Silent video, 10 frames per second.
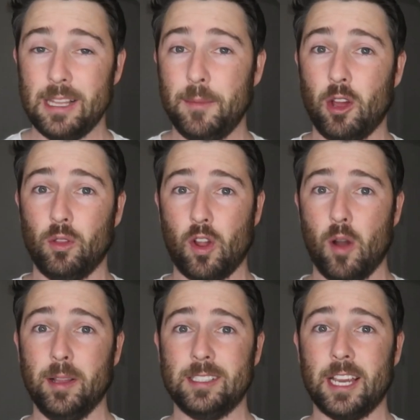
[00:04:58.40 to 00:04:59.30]
let me know in the
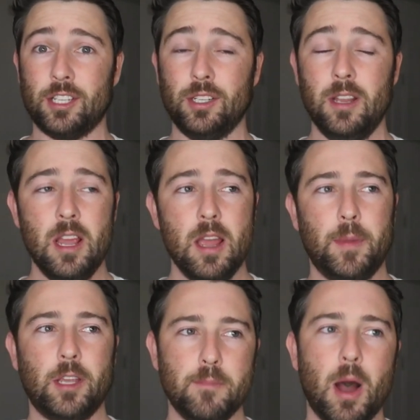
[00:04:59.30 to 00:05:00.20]
comment section
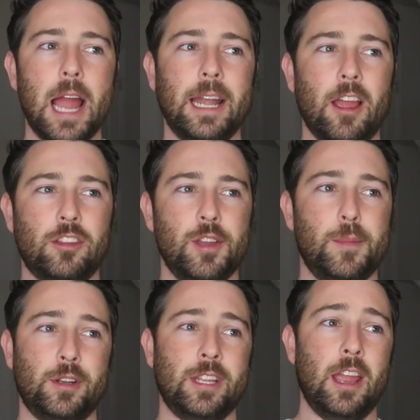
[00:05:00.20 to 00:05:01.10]
because my
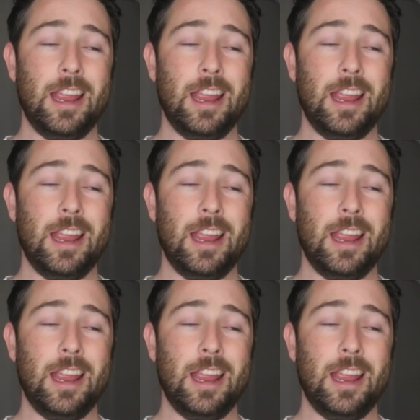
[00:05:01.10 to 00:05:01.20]
interpret-